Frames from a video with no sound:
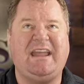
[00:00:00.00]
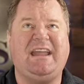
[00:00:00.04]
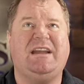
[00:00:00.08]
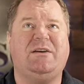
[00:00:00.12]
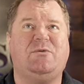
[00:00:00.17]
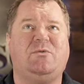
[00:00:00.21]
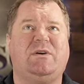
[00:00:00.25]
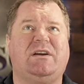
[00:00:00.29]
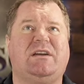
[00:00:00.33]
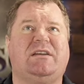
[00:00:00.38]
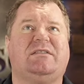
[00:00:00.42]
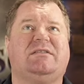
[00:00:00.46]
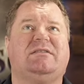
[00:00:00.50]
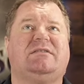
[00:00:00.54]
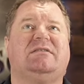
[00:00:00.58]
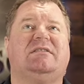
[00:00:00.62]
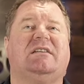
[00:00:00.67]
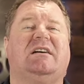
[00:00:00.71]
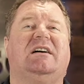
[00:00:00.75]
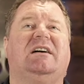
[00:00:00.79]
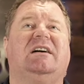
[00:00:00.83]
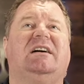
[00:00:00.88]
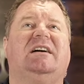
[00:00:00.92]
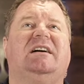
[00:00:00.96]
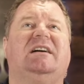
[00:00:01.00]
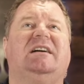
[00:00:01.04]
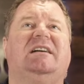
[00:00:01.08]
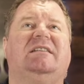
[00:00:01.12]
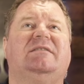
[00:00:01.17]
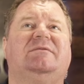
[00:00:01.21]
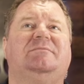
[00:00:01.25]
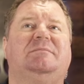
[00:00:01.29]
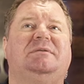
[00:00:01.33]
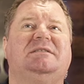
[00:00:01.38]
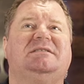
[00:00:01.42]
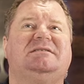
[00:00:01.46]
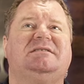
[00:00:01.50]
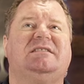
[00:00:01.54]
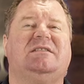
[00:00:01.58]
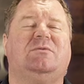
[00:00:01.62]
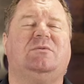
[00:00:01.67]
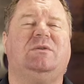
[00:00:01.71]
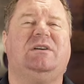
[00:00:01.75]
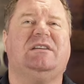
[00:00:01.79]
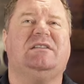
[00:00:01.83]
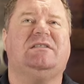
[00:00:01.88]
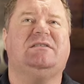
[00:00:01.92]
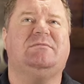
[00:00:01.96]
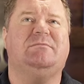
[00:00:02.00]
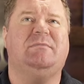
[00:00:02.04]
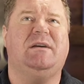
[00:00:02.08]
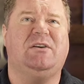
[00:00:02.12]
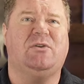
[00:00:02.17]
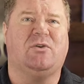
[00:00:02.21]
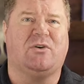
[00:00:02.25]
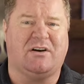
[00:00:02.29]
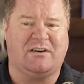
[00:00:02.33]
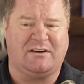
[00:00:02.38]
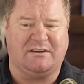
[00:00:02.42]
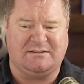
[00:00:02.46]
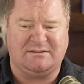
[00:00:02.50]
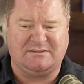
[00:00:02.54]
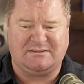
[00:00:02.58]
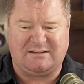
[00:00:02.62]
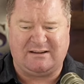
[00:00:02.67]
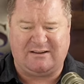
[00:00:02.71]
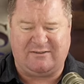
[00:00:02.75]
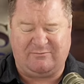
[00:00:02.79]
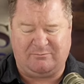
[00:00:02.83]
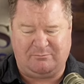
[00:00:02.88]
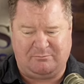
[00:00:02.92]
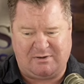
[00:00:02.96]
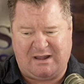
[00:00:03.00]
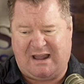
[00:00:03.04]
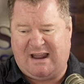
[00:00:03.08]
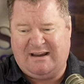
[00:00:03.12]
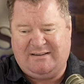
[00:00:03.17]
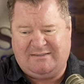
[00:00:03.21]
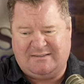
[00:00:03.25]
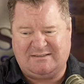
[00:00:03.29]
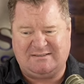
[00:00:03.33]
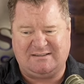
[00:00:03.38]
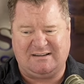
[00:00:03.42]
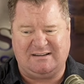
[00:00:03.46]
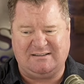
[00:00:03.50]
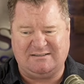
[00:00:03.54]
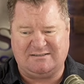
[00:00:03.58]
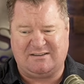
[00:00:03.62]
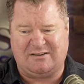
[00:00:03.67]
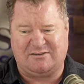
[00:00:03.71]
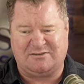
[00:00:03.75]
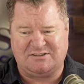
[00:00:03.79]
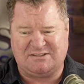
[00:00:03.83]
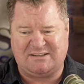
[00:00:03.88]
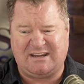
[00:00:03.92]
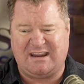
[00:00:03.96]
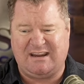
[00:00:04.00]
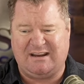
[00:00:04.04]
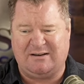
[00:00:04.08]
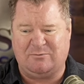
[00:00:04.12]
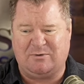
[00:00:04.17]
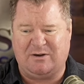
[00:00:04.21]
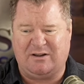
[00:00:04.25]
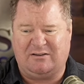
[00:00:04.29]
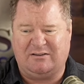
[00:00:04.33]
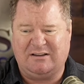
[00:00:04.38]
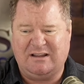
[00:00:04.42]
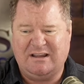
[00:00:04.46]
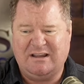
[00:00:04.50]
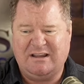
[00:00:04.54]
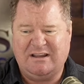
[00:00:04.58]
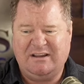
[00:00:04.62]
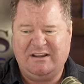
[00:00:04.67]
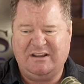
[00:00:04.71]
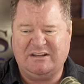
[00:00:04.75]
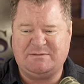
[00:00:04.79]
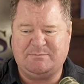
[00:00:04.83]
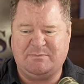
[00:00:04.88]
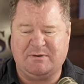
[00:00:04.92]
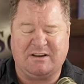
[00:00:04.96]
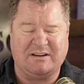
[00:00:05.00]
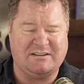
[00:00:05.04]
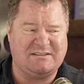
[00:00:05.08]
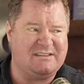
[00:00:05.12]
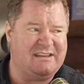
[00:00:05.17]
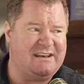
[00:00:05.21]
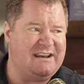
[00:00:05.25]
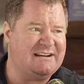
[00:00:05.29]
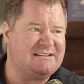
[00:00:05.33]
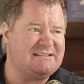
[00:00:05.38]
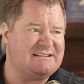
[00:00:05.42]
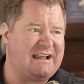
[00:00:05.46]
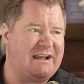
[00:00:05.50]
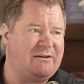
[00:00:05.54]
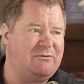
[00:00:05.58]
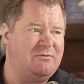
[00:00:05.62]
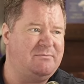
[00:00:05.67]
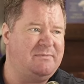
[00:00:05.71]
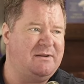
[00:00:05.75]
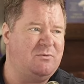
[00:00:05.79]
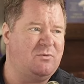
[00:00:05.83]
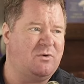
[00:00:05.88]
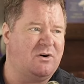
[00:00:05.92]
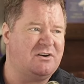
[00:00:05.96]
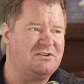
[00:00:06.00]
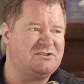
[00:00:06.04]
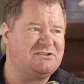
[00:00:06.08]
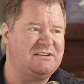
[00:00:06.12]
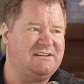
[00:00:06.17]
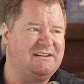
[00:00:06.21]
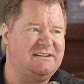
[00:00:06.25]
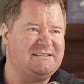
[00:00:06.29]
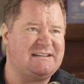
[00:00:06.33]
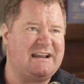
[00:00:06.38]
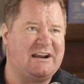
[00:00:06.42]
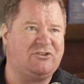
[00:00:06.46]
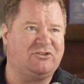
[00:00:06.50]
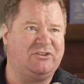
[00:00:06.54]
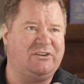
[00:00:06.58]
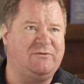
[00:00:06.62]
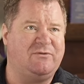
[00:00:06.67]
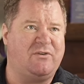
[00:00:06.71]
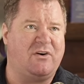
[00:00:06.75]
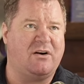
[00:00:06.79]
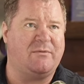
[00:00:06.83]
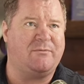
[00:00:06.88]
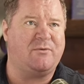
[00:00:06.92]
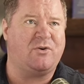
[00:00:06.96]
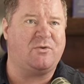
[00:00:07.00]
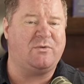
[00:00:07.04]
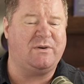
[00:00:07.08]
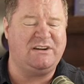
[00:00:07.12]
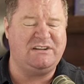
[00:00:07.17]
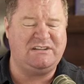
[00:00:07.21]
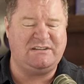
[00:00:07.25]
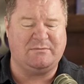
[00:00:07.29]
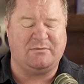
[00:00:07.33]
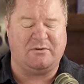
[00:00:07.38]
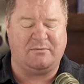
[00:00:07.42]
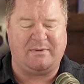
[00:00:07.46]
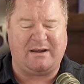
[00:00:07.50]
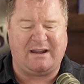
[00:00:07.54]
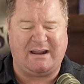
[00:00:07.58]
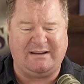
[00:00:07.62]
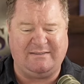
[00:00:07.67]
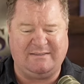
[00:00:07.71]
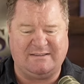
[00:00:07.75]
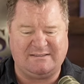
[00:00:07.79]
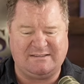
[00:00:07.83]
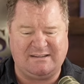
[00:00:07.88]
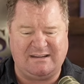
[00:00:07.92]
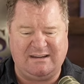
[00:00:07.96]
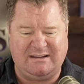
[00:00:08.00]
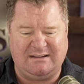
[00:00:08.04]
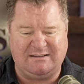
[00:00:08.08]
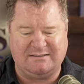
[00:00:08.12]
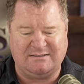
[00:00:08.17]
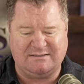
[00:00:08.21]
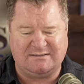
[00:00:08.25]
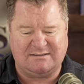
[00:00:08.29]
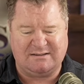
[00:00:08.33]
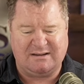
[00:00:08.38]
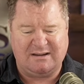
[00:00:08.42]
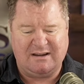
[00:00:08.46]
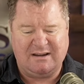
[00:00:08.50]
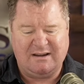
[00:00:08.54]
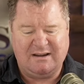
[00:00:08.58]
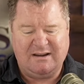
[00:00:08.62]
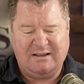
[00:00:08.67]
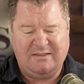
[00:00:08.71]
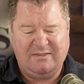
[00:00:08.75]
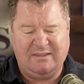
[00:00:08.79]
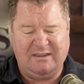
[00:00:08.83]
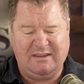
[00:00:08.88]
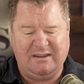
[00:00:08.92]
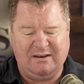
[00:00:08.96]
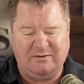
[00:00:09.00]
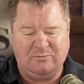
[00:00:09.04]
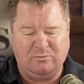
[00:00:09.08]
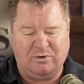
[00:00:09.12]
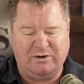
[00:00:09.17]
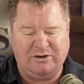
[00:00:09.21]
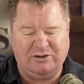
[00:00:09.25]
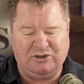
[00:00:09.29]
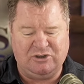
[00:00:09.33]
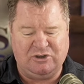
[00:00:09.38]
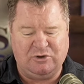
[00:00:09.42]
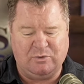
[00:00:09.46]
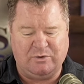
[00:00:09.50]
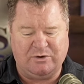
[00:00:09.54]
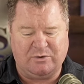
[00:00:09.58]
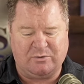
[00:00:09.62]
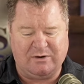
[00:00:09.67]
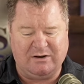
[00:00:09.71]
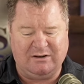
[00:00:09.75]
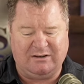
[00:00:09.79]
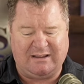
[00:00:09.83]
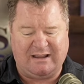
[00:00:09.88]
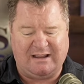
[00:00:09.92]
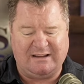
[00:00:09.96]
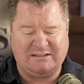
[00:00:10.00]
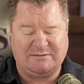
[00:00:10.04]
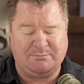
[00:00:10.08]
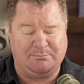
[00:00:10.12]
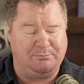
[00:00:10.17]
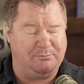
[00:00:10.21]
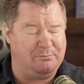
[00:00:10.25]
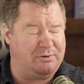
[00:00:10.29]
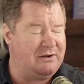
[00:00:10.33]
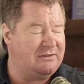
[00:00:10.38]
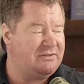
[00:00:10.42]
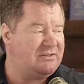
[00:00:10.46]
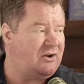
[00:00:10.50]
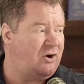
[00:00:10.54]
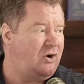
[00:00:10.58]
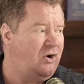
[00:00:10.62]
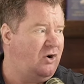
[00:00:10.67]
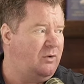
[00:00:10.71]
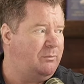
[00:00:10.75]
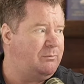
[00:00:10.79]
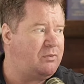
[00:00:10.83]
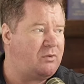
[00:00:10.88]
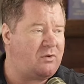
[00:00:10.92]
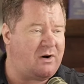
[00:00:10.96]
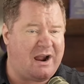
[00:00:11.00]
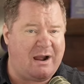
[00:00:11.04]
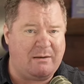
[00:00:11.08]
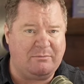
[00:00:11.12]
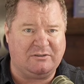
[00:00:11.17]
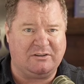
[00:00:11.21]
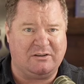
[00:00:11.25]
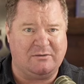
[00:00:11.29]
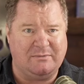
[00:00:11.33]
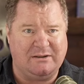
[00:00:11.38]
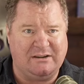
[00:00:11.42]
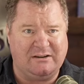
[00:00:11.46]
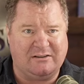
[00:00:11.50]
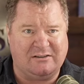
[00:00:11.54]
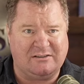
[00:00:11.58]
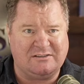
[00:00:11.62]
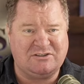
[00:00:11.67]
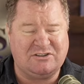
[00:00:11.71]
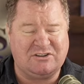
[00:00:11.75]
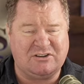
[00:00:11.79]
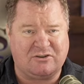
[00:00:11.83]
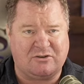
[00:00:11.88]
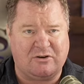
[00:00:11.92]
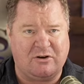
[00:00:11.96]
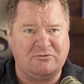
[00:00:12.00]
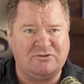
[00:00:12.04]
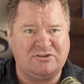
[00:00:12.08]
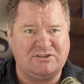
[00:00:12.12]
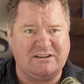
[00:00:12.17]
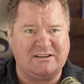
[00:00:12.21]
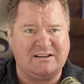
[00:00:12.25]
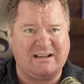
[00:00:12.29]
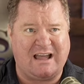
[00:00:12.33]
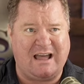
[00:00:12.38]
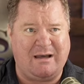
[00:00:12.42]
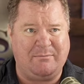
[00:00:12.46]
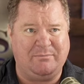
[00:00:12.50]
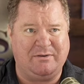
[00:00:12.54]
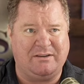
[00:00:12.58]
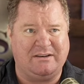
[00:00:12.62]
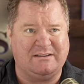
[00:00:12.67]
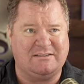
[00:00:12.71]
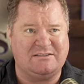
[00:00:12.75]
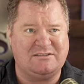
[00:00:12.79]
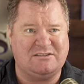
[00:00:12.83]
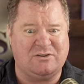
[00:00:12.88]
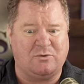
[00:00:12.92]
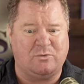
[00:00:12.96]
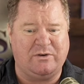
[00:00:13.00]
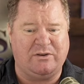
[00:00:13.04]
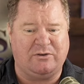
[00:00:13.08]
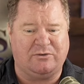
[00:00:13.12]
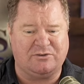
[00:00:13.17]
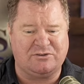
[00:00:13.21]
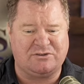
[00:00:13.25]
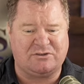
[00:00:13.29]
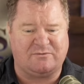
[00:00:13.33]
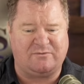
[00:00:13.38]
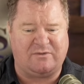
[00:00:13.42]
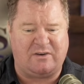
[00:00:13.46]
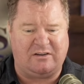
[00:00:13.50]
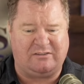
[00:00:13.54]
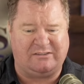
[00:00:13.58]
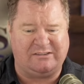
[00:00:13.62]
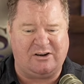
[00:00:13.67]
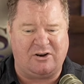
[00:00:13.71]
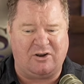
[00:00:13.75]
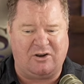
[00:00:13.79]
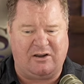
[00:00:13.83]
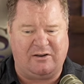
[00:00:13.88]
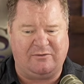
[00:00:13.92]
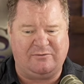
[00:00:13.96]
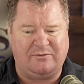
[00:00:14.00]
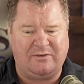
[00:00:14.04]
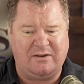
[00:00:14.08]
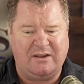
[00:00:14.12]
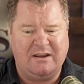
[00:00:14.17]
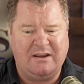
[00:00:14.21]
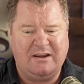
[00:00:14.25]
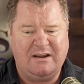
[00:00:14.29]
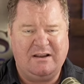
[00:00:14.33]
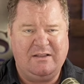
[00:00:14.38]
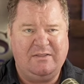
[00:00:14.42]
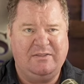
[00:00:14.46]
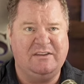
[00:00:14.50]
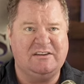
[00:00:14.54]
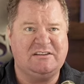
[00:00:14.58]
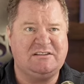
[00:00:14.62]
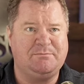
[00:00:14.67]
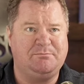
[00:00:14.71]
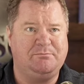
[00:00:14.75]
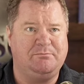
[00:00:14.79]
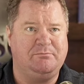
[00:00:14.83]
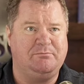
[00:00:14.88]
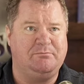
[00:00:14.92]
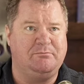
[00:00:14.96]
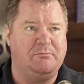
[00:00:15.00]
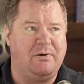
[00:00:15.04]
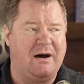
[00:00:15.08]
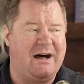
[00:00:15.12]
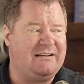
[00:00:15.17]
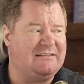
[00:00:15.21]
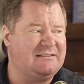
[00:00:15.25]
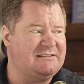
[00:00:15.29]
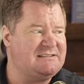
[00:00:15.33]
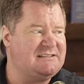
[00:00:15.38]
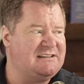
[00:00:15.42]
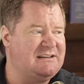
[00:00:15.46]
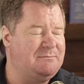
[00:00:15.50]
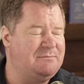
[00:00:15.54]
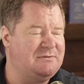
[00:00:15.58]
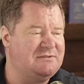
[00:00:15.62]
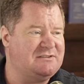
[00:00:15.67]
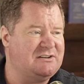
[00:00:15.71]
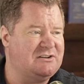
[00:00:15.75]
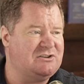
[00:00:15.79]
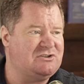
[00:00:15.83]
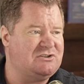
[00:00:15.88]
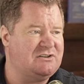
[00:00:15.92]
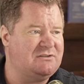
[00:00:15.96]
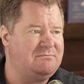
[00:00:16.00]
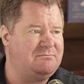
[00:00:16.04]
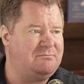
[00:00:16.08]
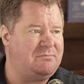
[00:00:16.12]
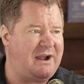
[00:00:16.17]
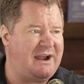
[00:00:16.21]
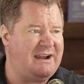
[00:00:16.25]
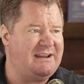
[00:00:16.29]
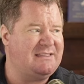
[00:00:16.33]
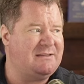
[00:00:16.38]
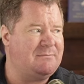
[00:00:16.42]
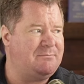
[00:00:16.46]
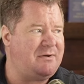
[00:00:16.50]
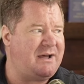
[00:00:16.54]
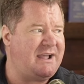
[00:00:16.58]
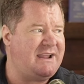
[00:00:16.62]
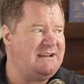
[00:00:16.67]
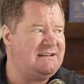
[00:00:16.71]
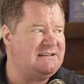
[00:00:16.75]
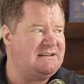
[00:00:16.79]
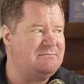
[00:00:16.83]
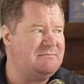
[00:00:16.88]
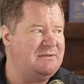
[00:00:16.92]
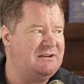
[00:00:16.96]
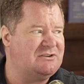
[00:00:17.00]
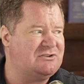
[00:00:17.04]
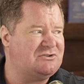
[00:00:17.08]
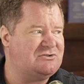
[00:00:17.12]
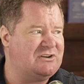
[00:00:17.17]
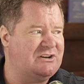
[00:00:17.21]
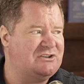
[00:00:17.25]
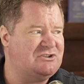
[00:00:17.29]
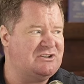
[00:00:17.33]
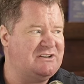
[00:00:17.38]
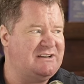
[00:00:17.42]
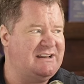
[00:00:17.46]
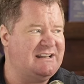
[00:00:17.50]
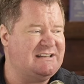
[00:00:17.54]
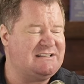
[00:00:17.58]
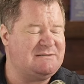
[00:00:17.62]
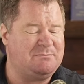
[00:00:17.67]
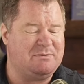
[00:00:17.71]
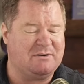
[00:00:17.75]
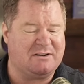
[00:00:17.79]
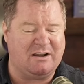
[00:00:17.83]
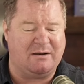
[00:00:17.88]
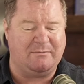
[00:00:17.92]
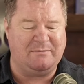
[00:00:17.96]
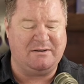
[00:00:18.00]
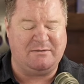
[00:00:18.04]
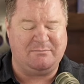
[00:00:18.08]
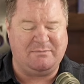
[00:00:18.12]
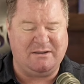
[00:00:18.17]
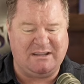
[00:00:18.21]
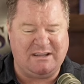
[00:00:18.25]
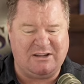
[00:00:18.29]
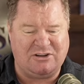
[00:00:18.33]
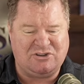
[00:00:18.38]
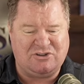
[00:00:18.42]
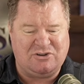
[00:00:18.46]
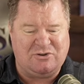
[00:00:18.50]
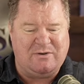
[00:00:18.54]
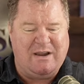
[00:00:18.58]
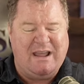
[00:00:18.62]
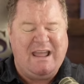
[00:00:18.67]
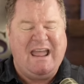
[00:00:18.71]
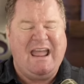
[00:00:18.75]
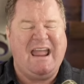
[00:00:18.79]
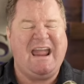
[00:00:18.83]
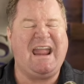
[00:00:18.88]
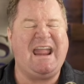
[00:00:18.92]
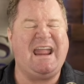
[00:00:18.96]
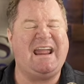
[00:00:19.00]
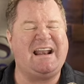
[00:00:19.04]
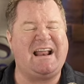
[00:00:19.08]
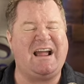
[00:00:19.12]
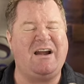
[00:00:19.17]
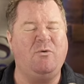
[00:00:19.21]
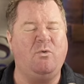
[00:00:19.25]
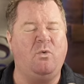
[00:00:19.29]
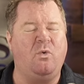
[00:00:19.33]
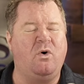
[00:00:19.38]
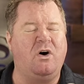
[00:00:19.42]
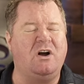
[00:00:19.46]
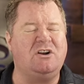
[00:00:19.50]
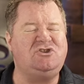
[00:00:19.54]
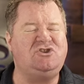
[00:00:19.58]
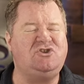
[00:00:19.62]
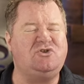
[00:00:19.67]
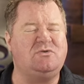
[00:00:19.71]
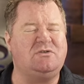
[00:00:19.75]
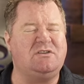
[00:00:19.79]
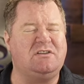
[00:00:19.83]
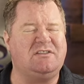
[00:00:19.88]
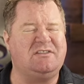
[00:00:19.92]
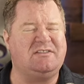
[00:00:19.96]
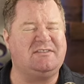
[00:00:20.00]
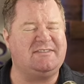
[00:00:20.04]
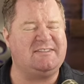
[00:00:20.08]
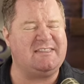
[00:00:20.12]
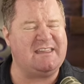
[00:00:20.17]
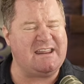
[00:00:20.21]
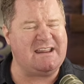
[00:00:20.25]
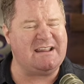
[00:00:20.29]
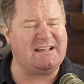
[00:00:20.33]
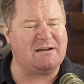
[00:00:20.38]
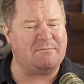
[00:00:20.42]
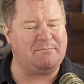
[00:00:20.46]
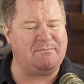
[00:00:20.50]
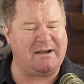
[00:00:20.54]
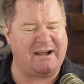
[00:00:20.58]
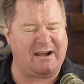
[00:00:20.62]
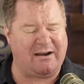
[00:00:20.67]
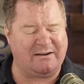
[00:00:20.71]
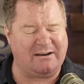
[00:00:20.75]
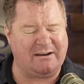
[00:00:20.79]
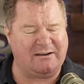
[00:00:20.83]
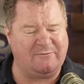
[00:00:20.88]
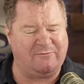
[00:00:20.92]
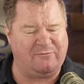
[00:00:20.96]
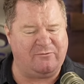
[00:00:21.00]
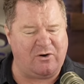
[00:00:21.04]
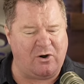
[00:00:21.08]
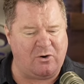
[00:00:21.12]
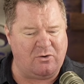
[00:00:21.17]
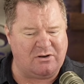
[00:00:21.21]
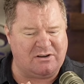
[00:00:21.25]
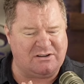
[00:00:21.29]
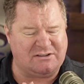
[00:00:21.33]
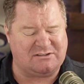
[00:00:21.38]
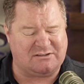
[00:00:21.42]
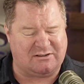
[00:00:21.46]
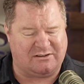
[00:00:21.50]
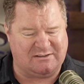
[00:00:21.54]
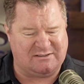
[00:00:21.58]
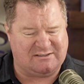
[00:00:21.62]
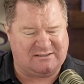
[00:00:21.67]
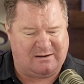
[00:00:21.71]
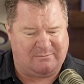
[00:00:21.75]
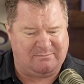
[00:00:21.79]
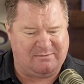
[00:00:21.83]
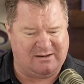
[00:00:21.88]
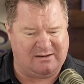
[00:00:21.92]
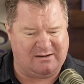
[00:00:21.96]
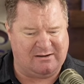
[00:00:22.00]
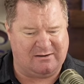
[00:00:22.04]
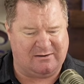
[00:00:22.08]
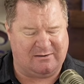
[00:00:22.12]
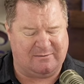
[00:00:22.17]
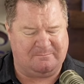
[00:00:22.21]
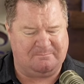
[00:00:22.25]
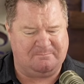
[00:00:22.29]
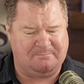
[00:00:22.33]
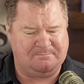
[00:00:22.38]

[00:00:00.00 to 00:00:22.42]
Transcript: with Mayorkas have behind the scenes, they're saying, well, it's because the next guy would be worse and he's actually far more reasonable behind the scenes than what you would realize. But the whole problem here is the gross incompetence. The wheels are falling off this policy position by the Biden administration. It's becoming a big issue. And I want you to think about and focus on something here.